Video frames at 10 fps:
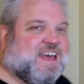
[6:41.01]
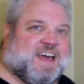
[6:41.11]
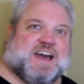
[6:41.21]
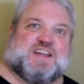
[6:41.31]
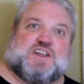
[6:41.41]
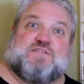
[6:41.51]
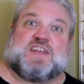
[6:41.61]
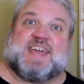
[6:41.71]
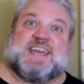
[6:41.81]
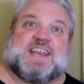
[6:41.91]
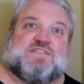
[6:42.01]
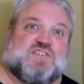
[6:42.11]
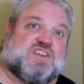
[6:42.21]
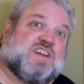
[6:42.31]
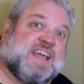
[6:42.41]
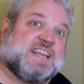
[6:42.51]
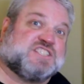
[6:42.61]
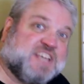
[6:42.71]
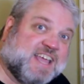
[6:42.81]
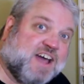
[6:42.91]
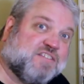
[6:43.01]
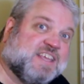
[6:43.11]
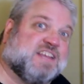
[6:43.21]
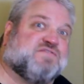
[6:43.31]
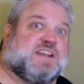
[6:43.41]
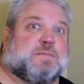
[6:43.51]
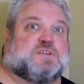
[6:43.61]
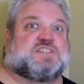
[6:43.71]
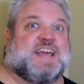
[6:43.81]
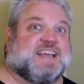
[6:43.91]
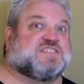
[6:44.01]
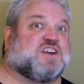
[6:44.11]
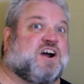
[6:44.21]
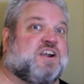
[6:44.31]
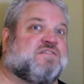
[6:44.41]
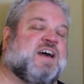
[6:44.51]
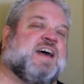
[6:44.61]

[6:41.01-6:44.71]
Don't forget, if you'd like to check out the Inventables X-Carve,